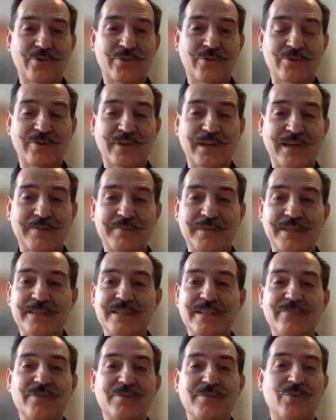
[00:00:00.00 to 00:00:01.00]
program
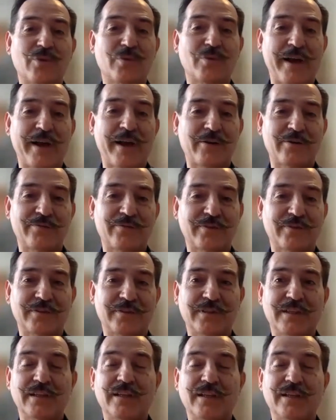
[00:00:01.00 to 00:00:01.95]
is even more powerful.